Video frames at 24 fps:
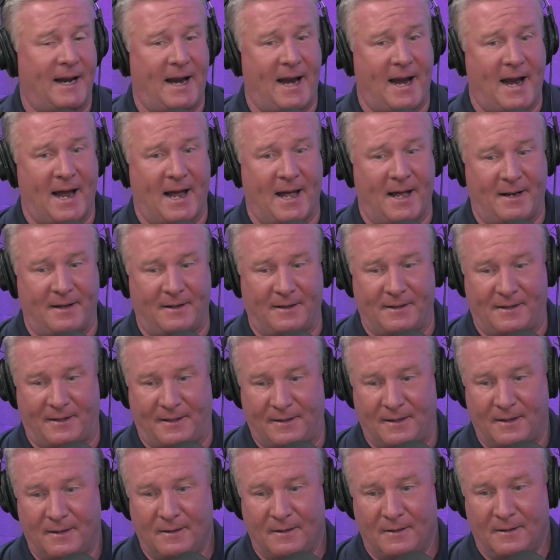And,
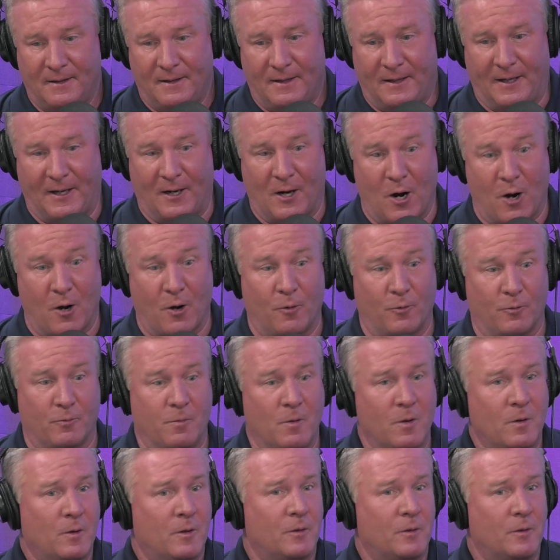you know,